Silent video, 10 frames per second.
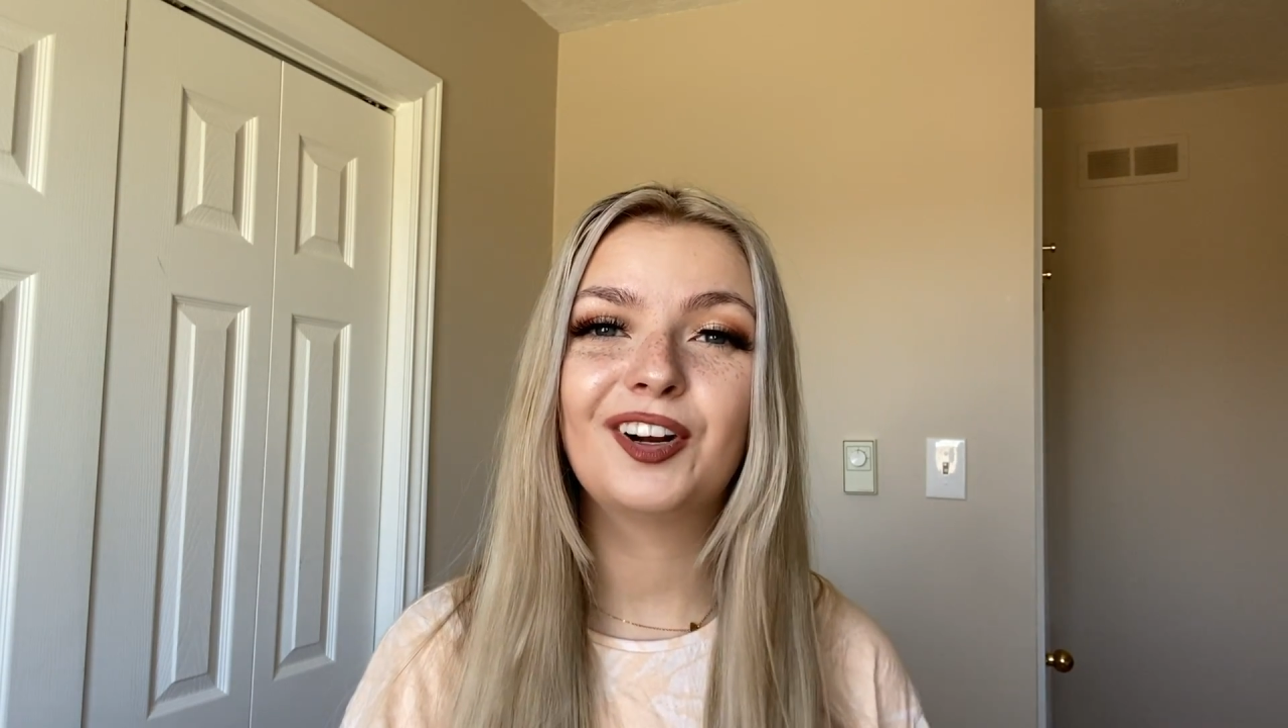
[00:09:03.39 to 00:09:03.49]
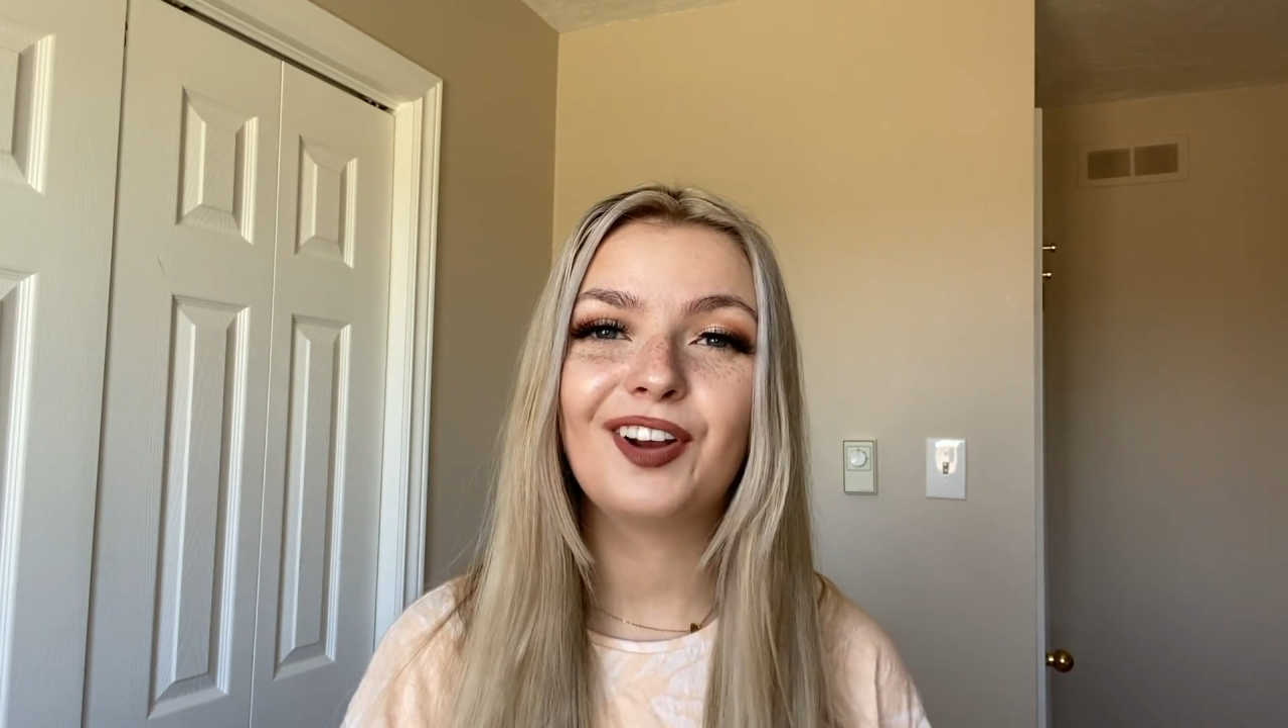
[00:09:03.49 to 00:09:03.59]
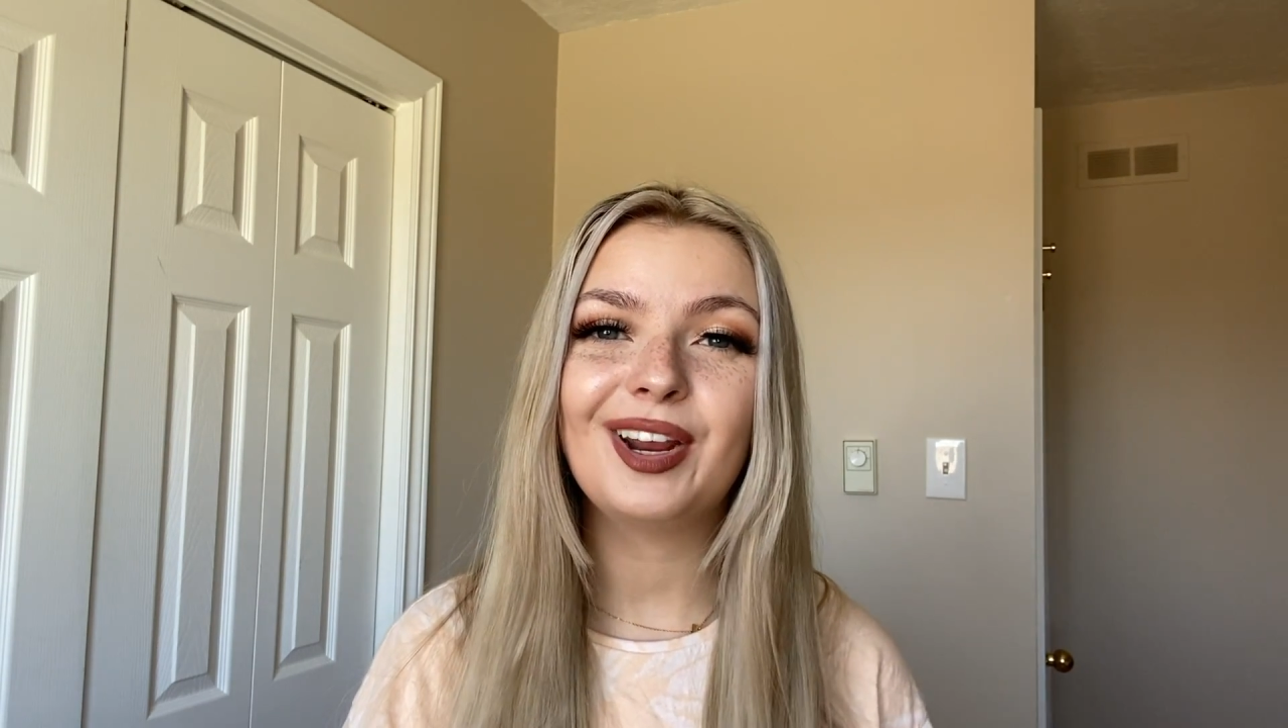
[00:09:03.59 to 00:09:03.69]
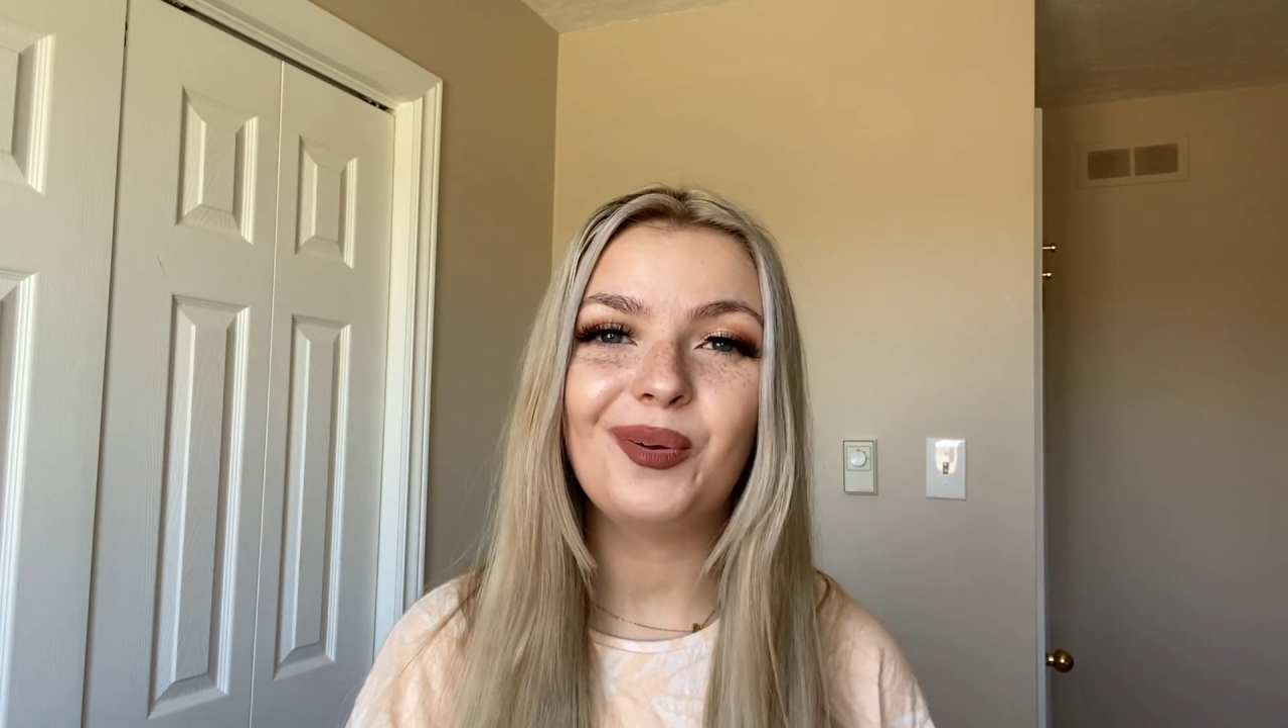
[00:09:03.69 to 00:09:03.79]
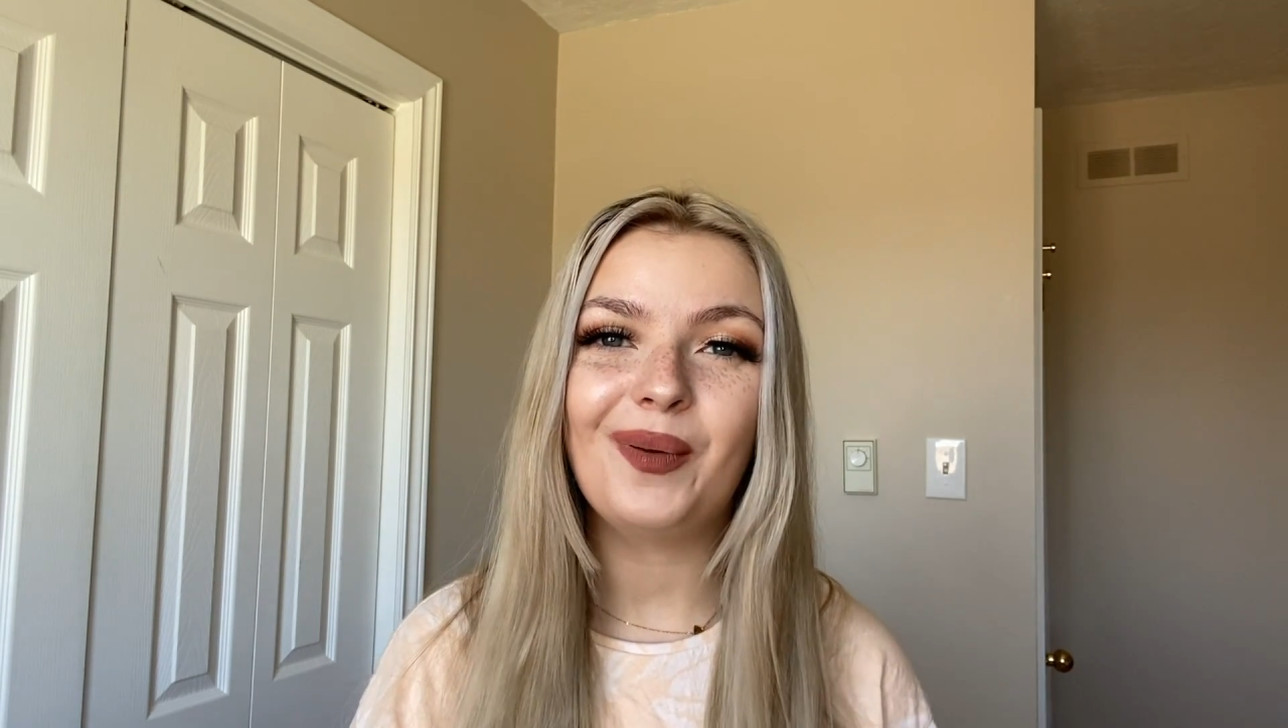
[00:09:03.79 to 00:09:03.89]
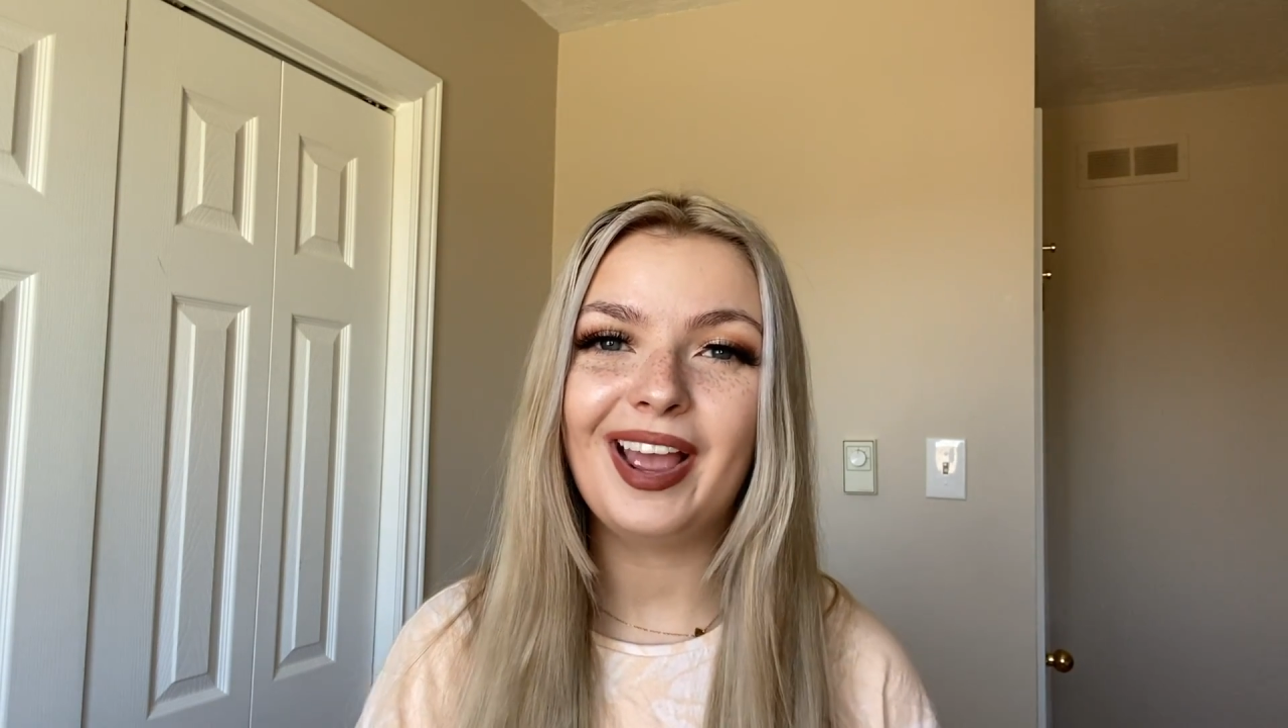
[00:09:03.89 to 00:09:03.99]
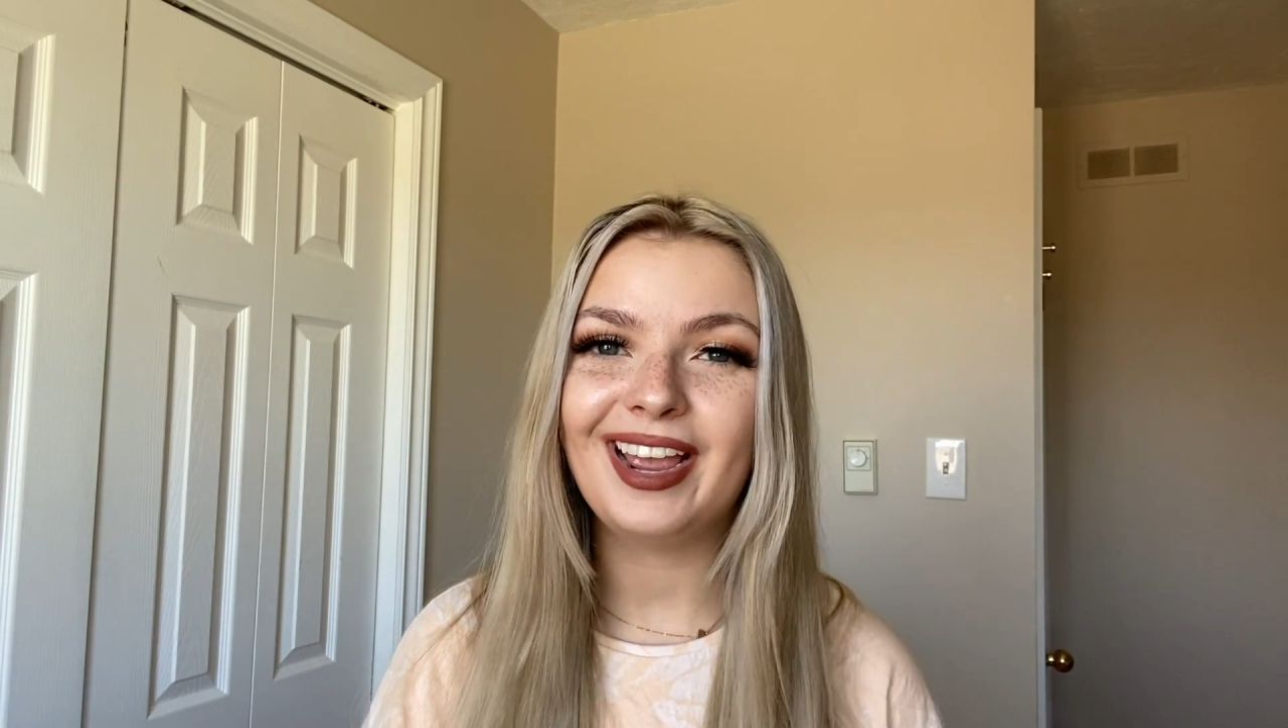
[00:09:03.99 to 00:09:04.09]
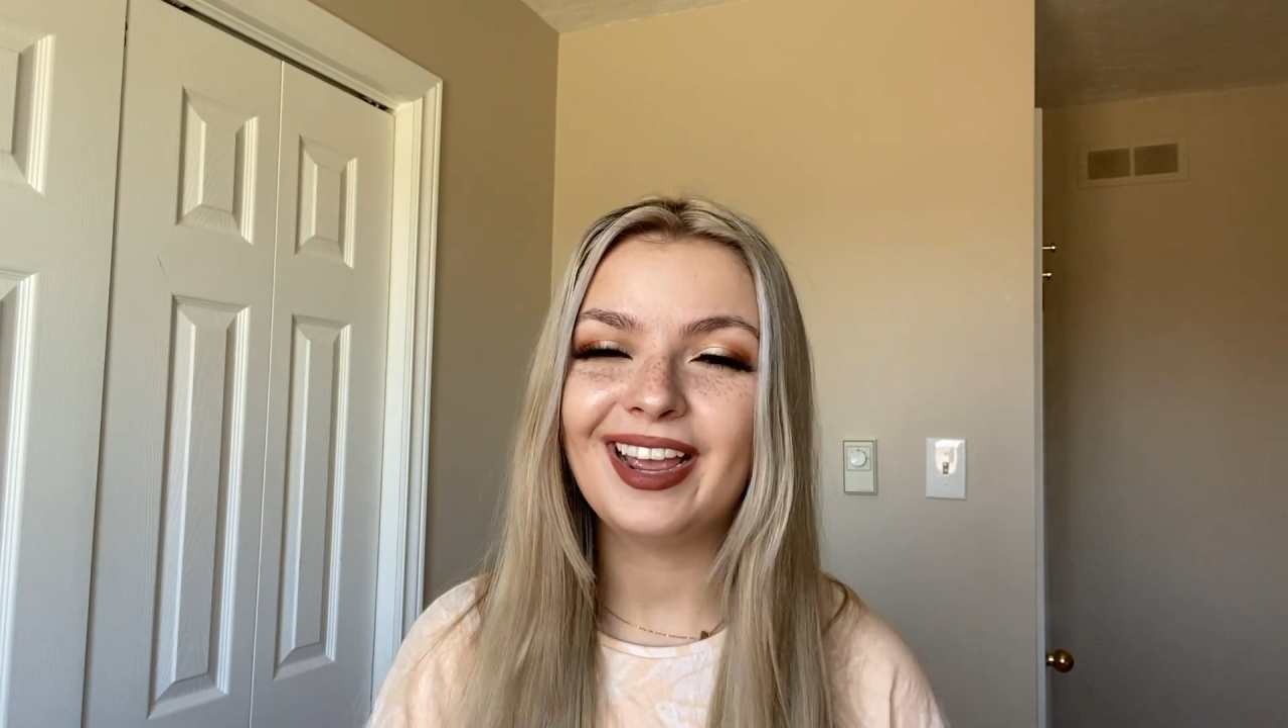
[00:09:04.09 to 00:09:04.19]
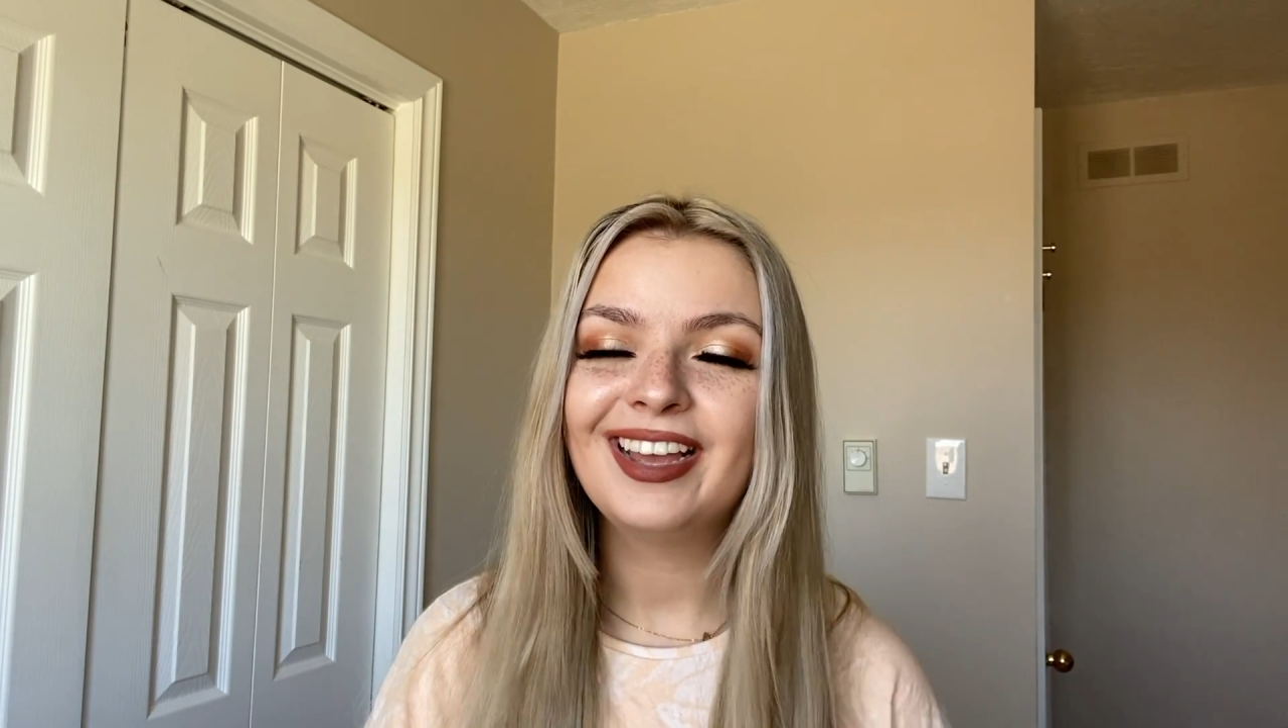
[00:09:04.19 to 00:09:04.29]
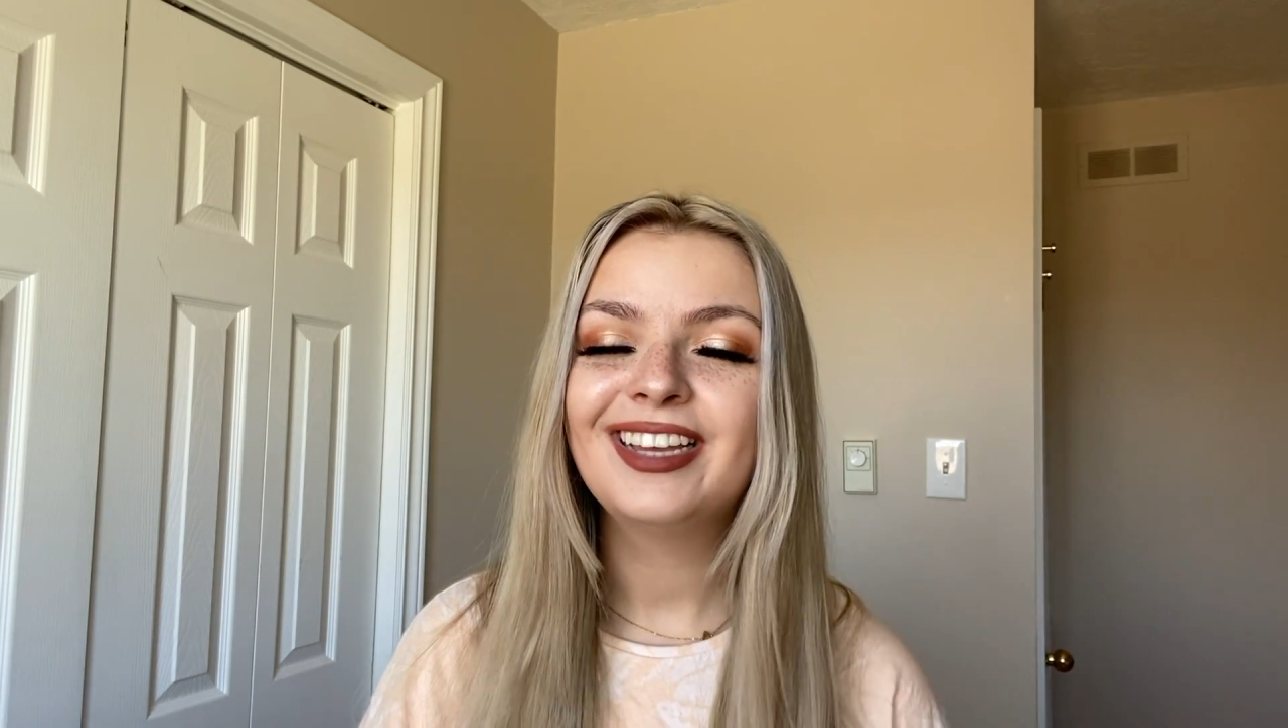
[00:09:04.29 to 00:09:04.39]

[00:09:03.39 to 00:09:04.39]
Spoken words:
great way